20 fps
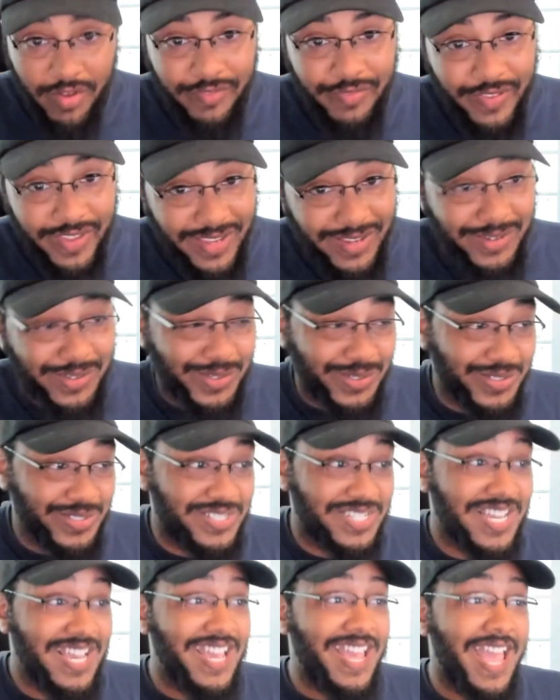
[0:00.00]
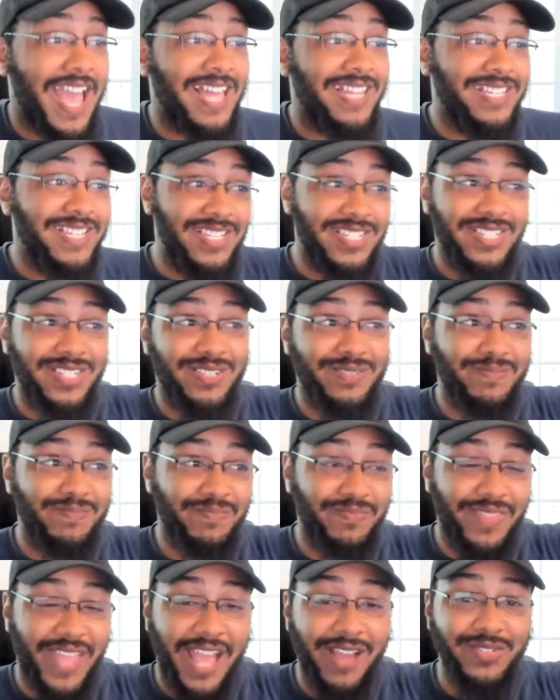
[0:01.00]
vehicles, at least
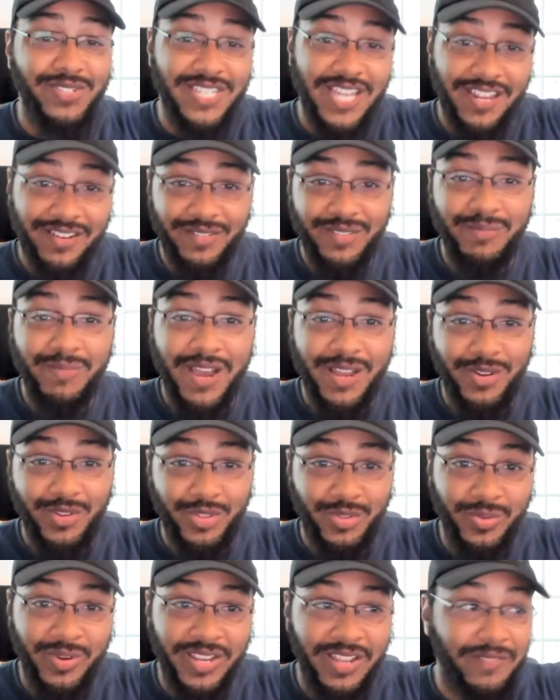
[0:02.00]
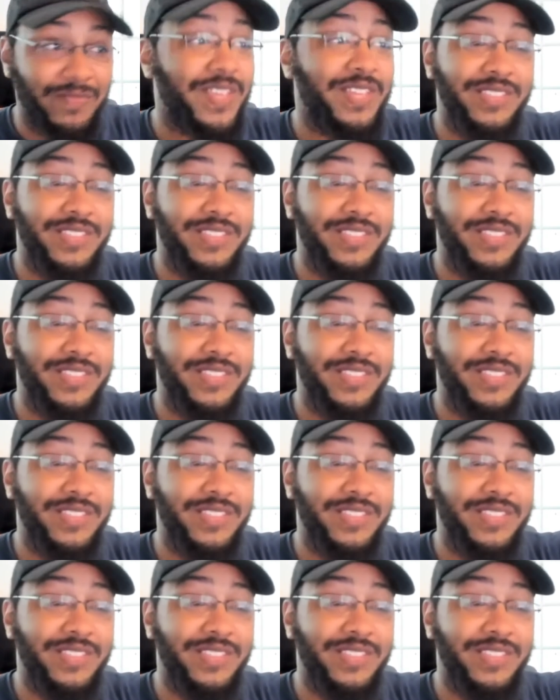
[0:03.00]
outside of the Model 3.